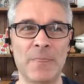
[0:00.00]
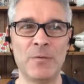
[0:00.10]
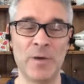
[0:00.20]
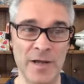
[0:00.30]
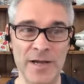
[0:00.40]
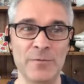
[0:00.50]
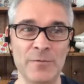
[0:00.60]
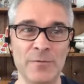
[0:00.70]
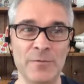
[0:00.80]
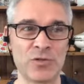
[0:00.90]
when i
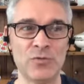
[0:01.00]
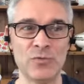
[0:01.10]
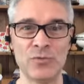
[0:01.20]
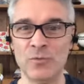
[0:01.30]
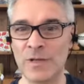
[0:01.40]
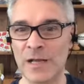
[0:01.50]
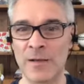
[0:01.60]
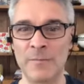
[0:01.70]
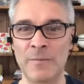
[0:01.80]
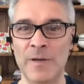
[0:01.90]
was at school
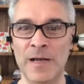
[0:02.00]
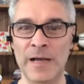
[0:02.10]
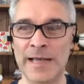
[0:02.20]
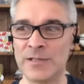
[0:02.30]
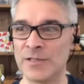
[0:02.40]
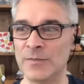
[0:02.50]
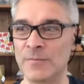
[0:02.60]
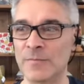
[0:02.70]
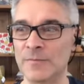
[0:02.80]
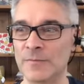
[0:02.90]
um i had
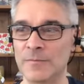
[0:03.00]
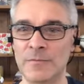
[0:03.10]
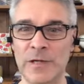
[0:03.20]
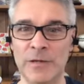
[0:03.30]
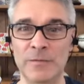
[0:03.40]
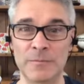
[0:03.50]
some you know